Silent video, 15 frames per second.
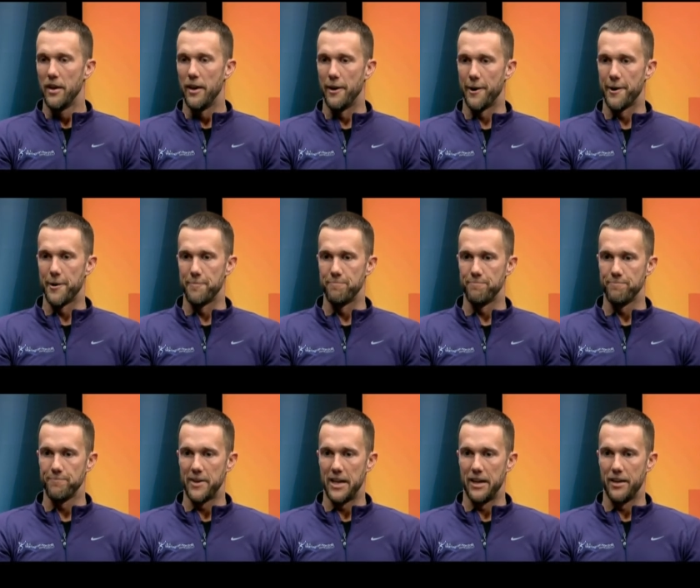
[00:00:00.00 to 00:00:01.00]
um,
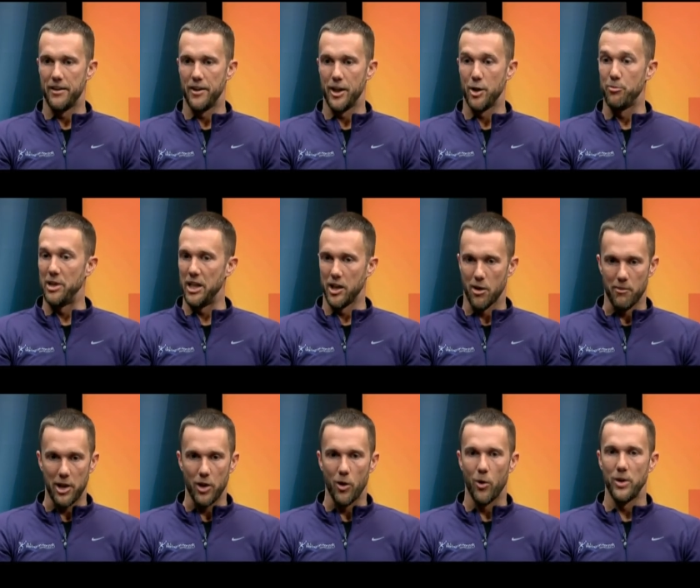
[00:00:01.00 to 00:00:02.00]
and and being on
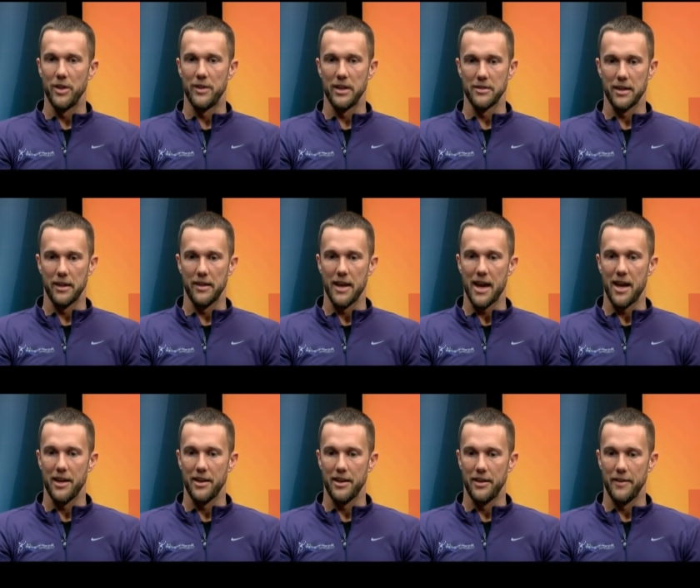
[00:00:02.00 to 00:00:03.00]
my own and things like
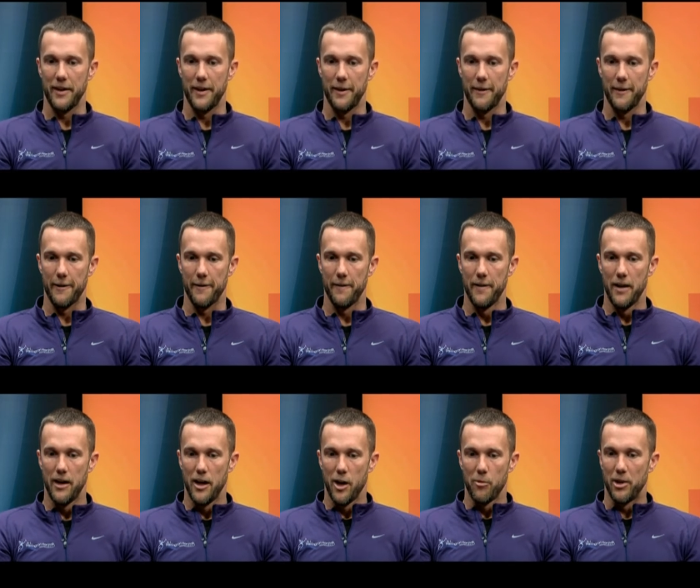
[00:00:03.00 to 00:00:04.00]
that. And then, uh,
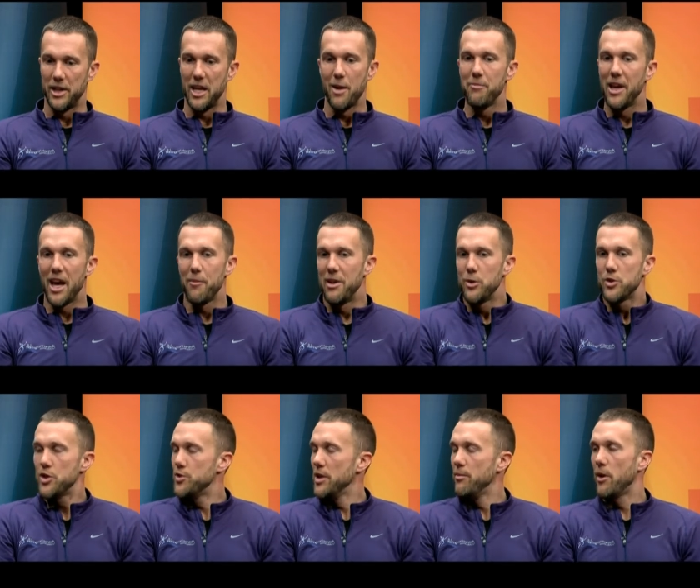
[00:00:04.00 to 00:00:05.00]
but the NBA, I mean, it
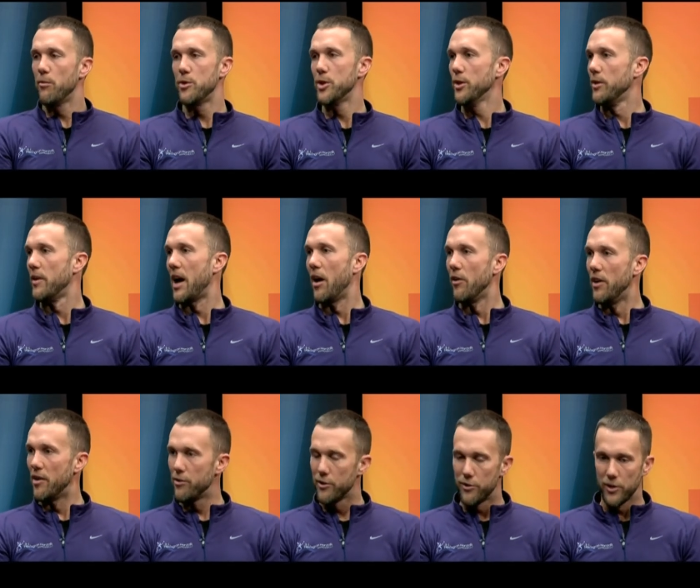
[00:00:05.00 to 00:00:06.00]
was a dream come true. I'll
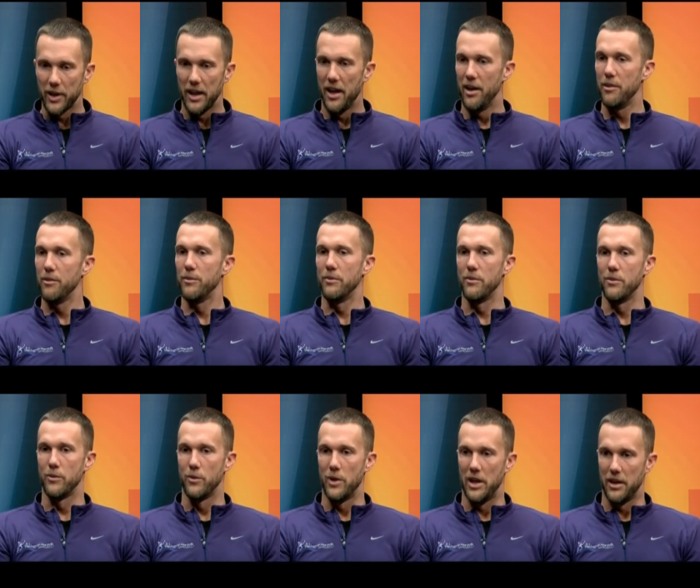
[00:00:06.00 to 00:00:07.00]
never forget
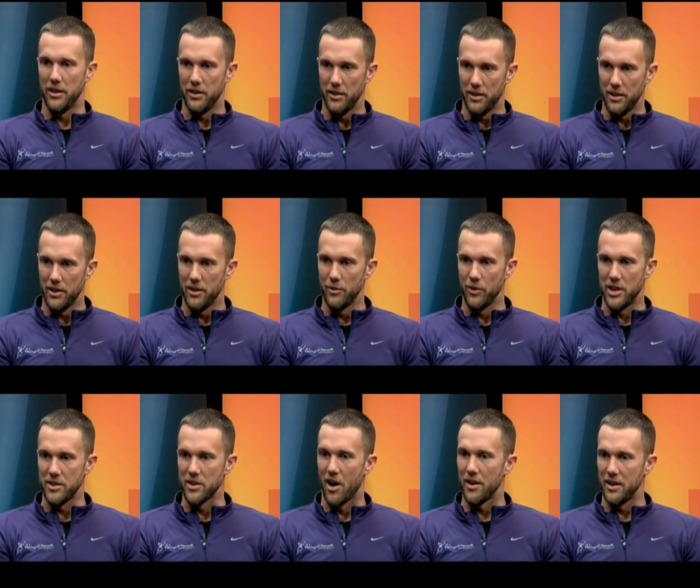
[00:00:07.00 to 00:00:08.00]
when
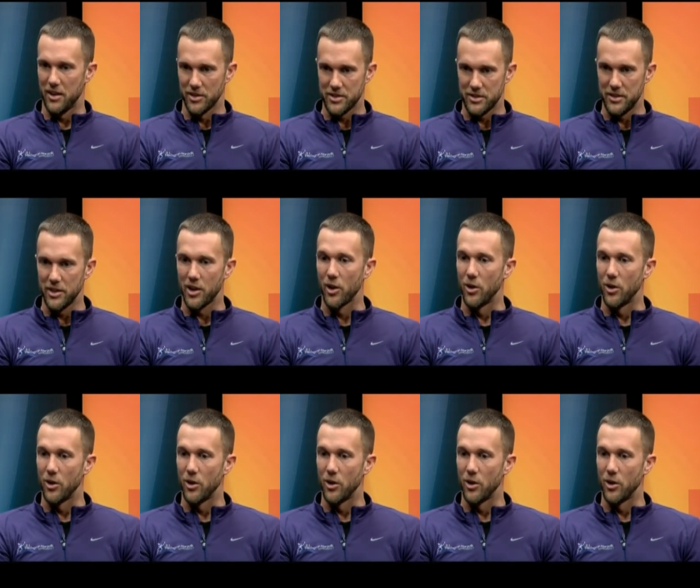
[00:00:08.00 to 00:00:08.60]
when Don Nelson, the